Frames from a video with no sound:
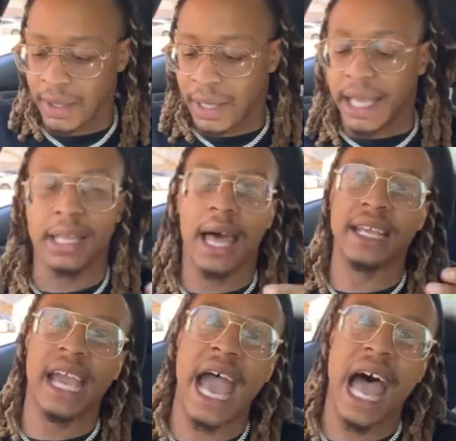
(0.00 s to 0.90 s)
He like,
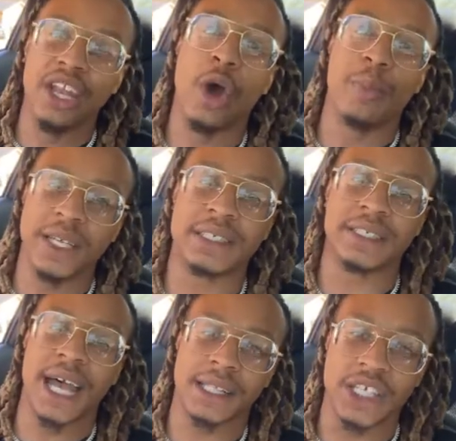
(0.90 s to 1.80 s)
yeah, I know bitches
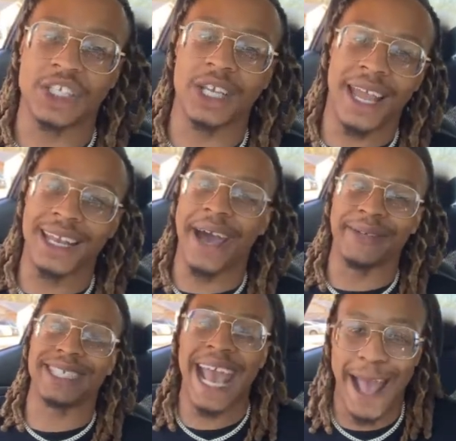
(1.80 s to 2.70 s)
like this shit. That
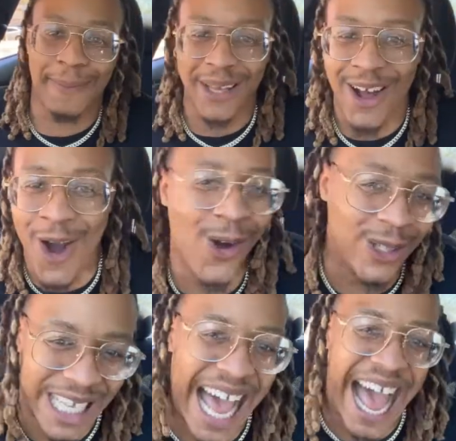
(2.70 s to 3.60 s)
was capping the whole
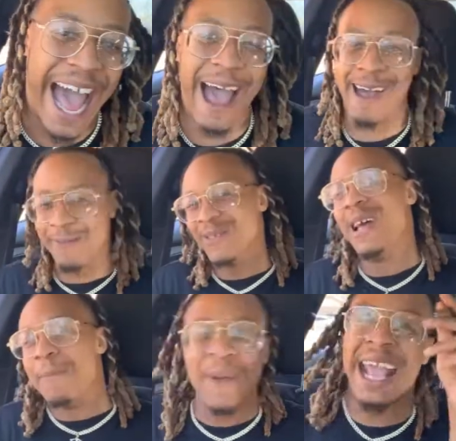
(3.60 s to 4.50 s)
time.
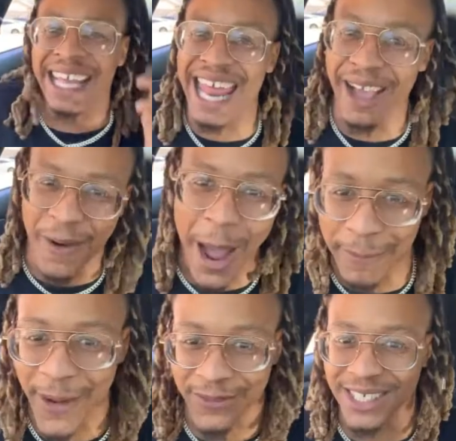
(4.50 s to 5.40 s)
Making that guap
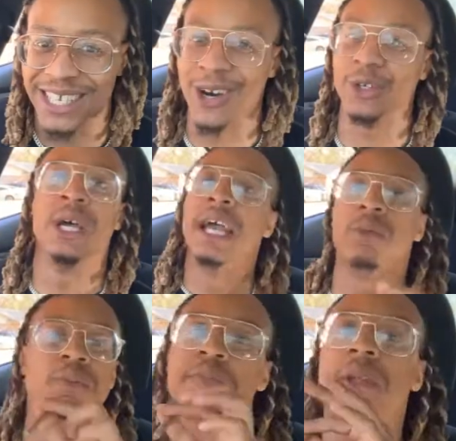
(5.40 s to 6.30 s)
off these hoes.
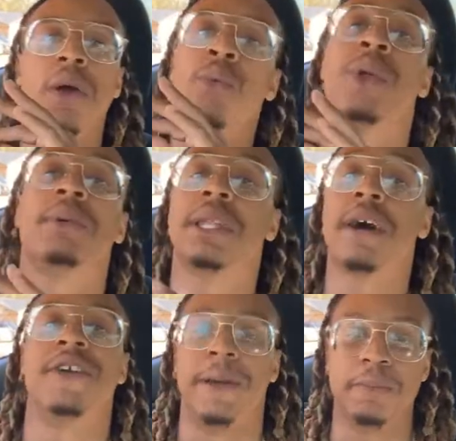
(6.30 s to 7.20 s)
We would
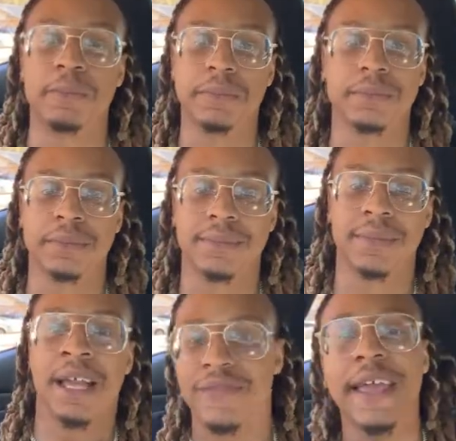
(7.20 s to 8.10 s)
love him.
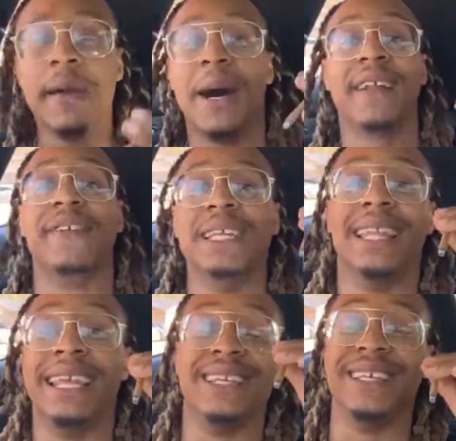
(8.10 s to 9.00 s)
Think about if he
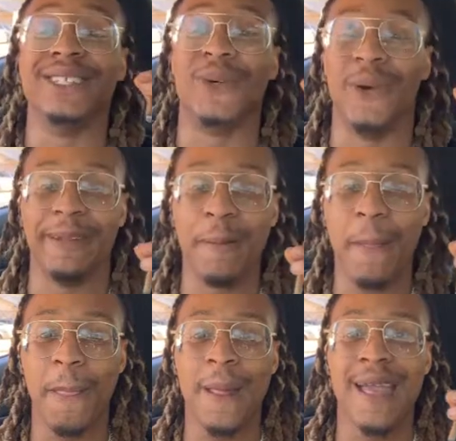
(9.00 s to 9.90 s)
leaned into it.
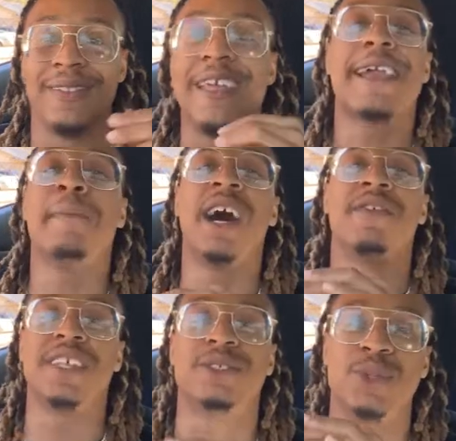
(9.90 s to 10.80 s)
Think about if
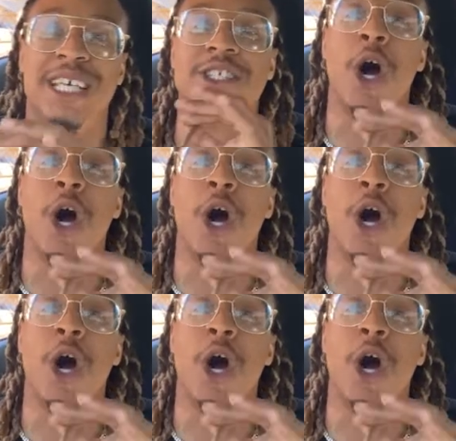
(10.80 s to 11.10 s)
this was his